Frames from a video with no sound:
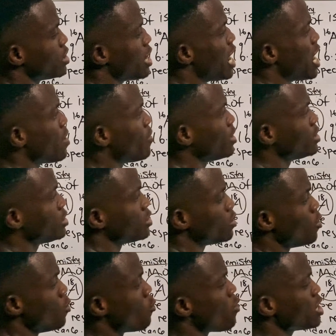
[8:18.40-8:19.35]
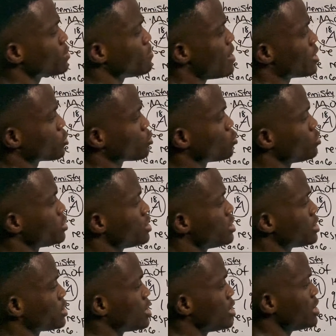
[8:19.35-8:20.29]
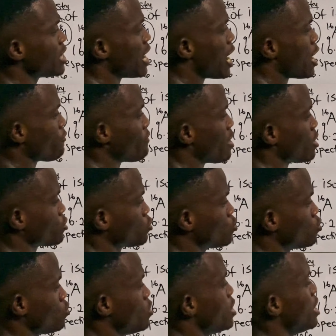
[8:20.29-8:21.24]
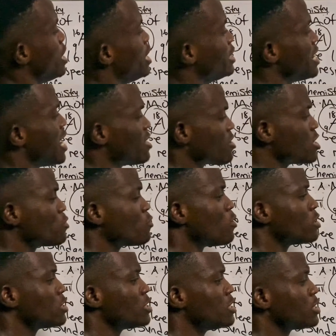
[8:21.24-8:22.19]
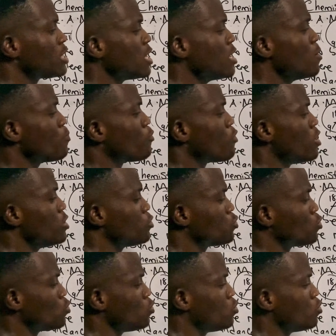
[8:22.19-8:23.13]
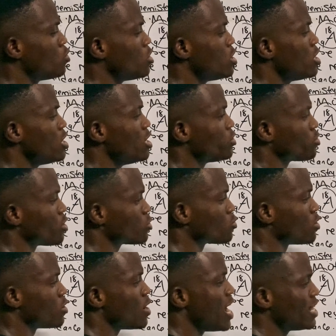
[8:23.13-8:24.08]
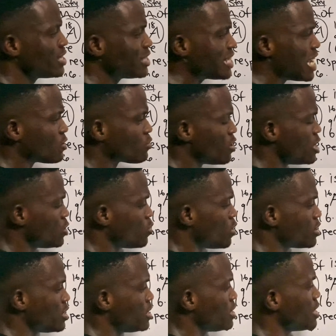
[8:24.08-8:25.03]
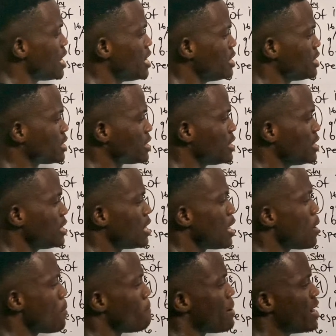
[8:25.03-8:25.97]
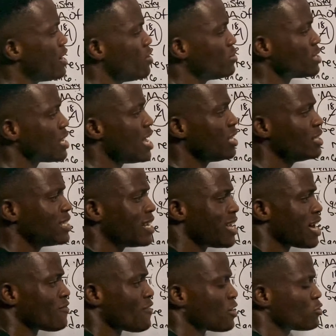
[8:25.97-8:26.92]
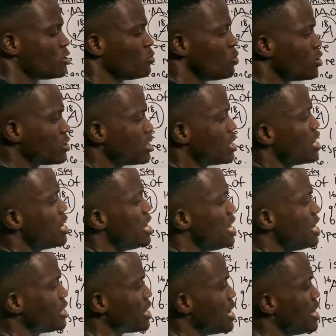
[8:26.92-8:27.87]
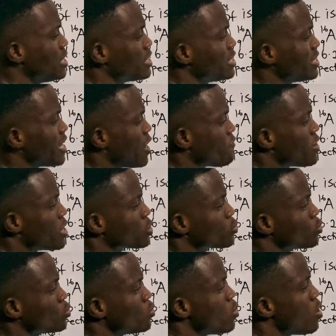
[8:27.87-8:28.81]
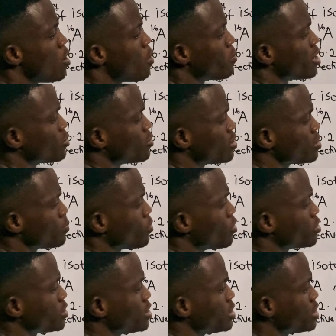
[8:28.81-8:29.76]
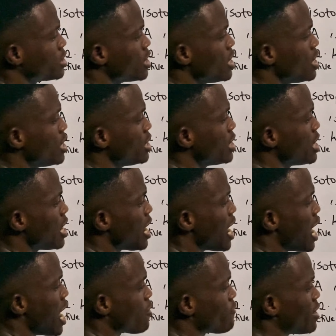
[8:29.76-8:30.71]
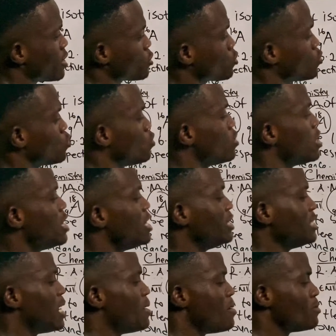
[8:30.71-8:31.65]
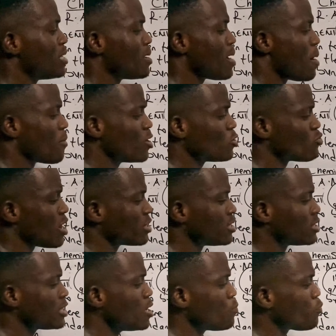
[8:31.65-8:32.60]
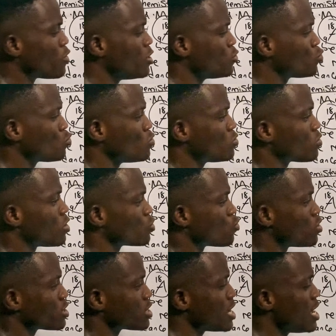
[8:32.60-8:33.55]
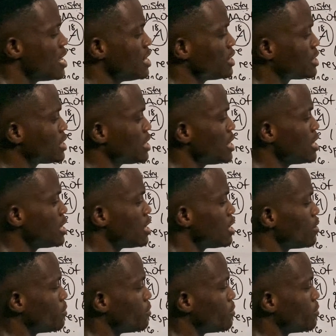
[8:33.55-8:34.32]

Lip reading: Everybody, what's mass 2? 16 alpha 2. That's going to be what? 16.2 is equal to what? 18 times 1 is what? Is 18. Minus 18 times alpha 2 is what? Is 18 alpha 2. Plus what? Plus 16 alpha 2. I'm going to have 16.2 is what? 18.